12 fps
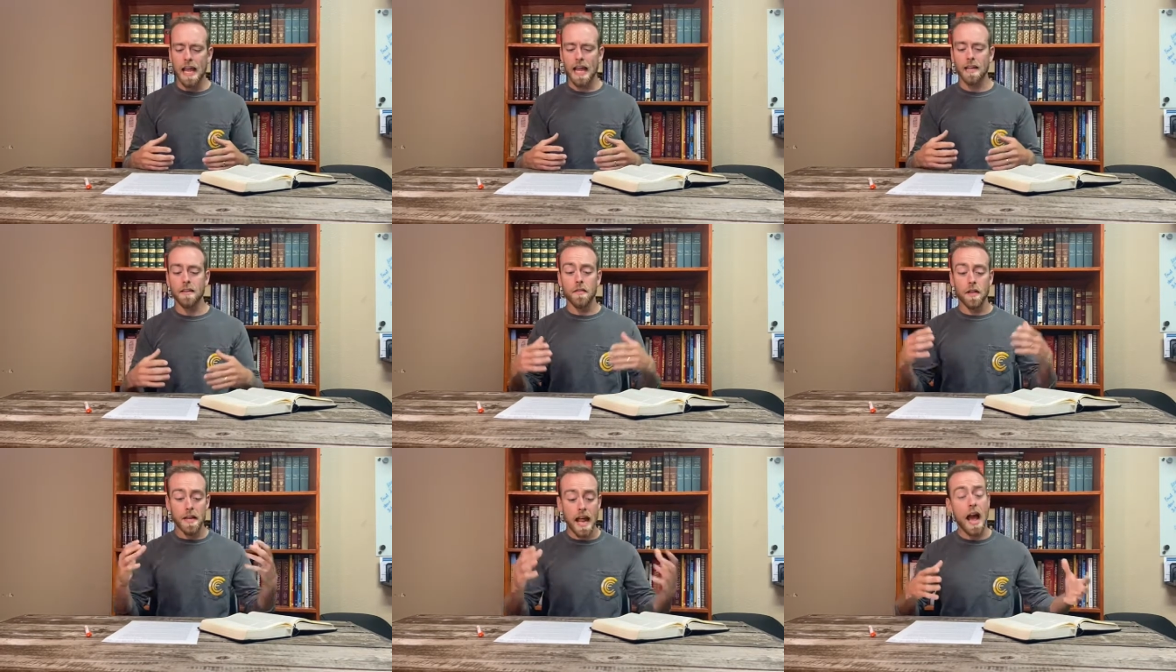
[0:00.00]
and
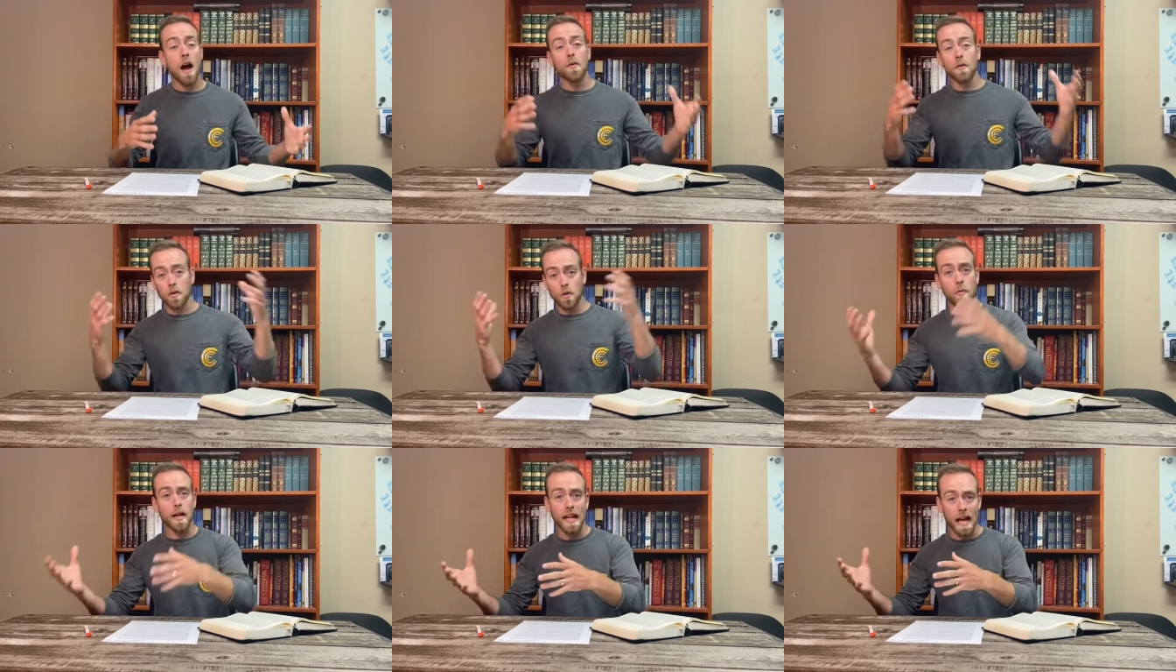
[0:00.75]
the now
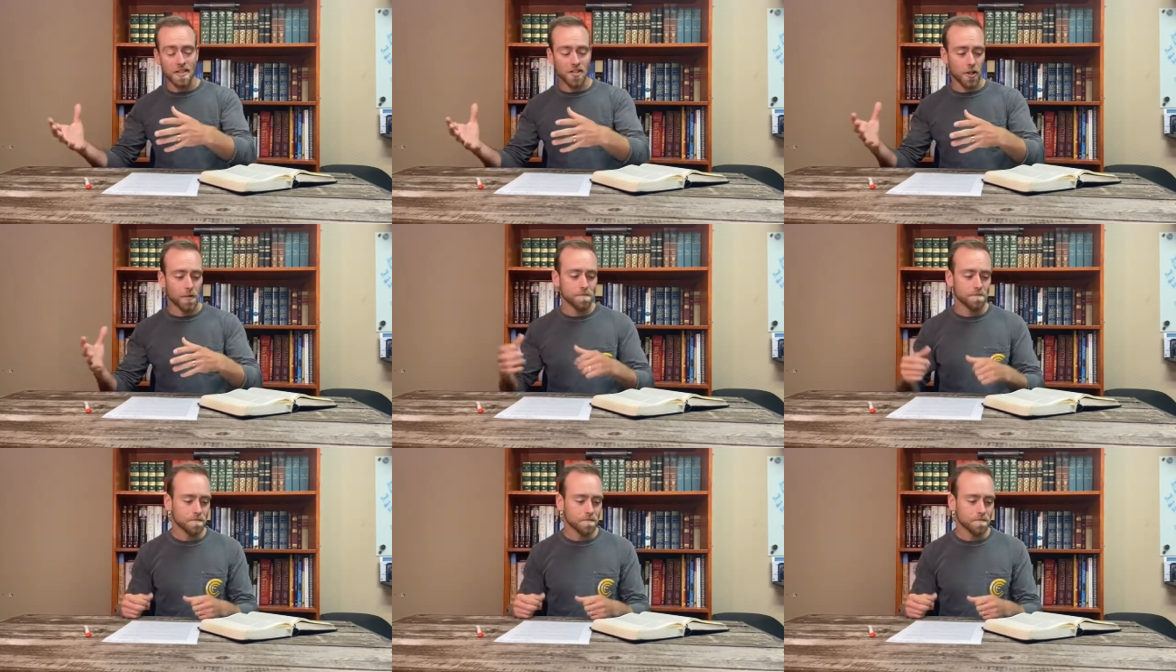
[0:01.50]
Queen Esther.